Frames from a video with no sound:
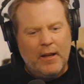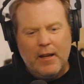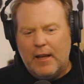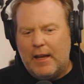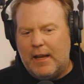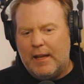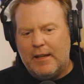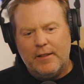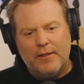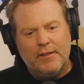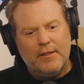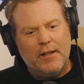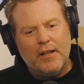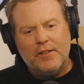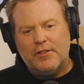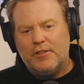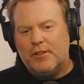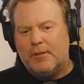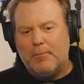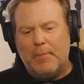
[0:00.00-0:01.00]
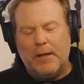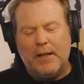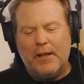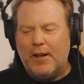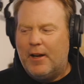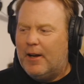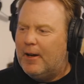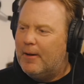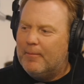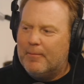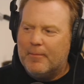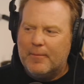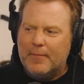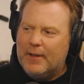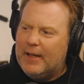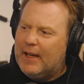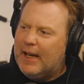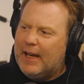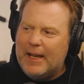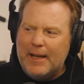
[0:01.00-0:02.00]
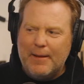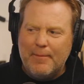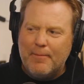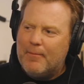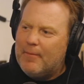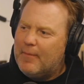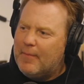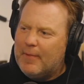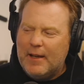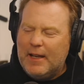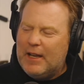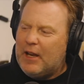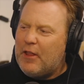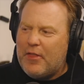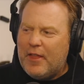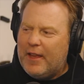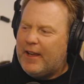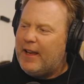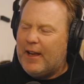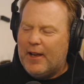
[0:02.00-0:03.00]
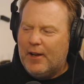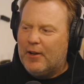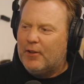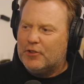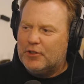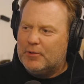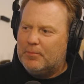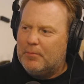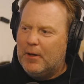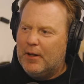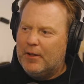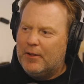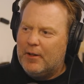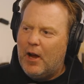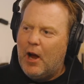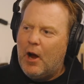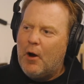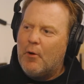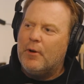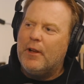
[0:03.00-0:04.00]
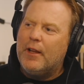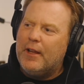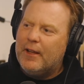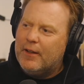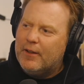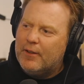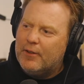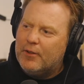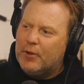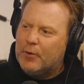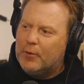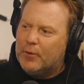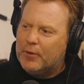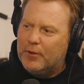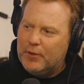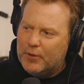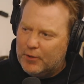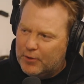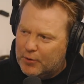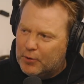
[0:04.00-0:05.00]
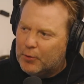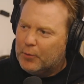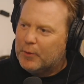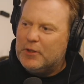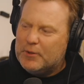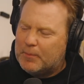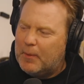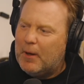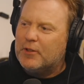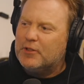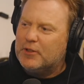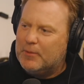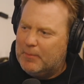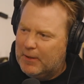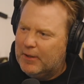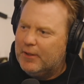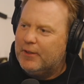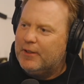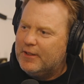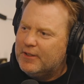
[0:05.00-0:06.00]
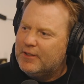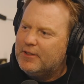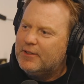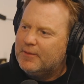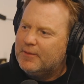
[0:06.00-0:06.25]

It doesn't become anything else but owning your responsibilities.